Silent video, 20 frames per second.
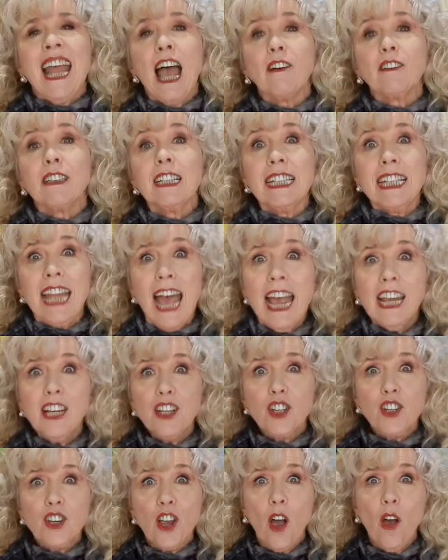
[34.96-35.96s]
Now, in
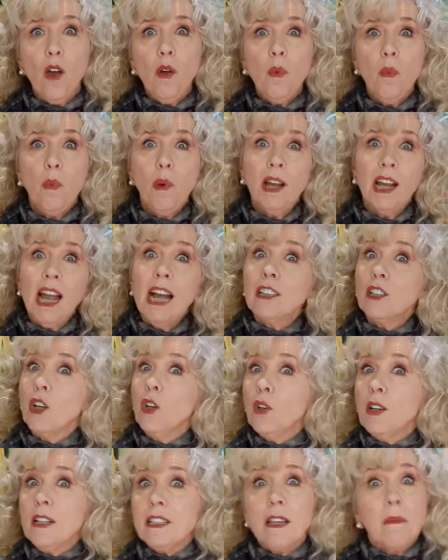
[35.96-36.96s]
today's show, we're going to
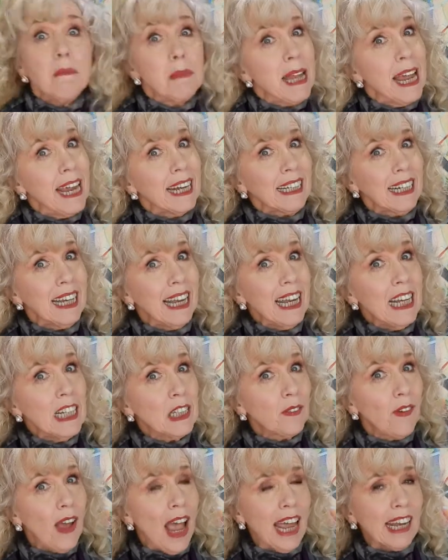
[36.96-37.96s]
look at some
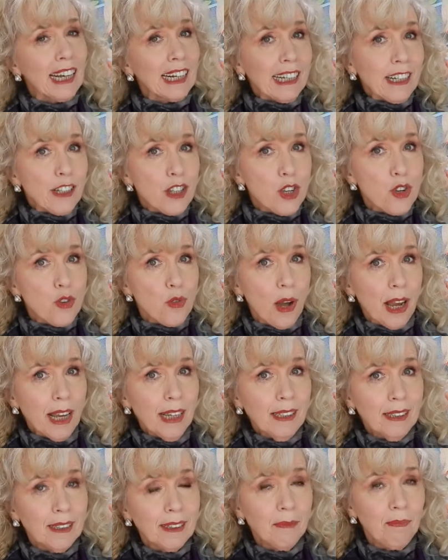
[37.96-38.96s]
techniques for handling
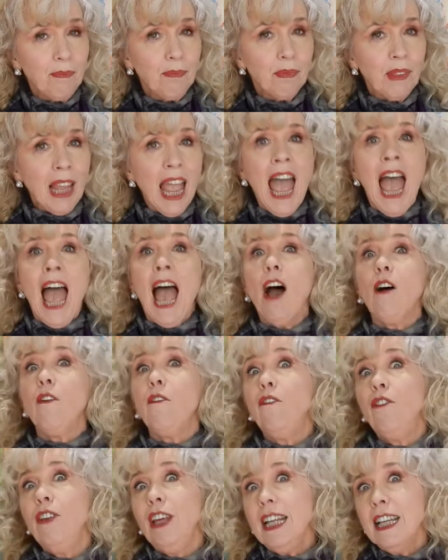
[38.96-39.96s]
stress. Our
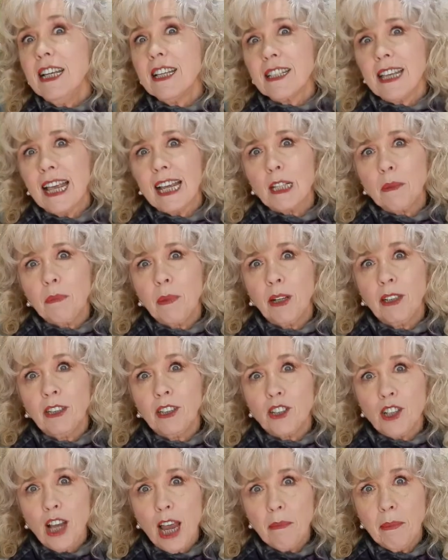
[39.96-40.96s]
fitness
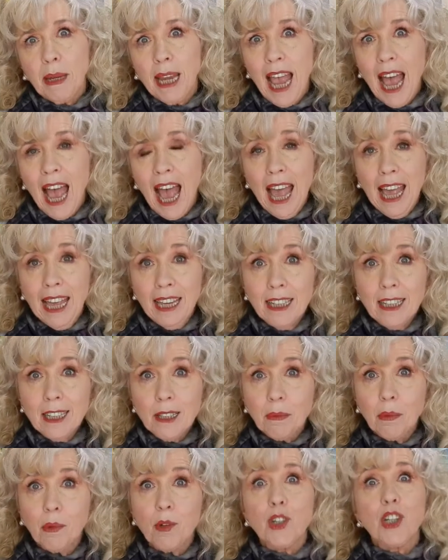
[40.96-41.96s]
expert, Jamie
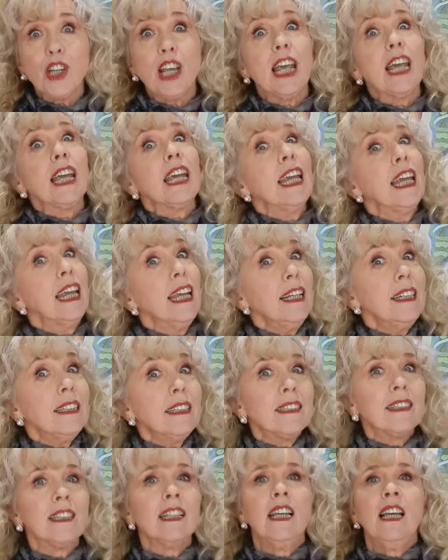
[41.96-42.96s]
Hayes, will share
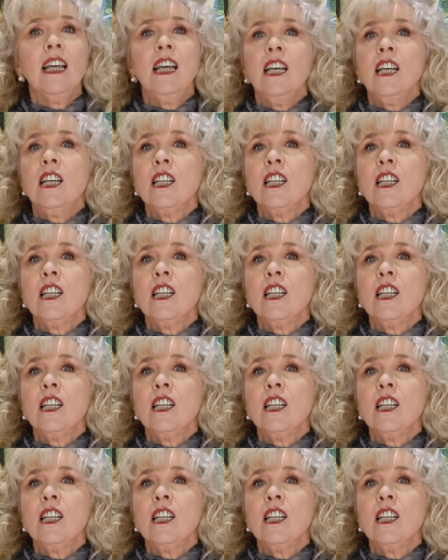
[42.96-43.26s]
his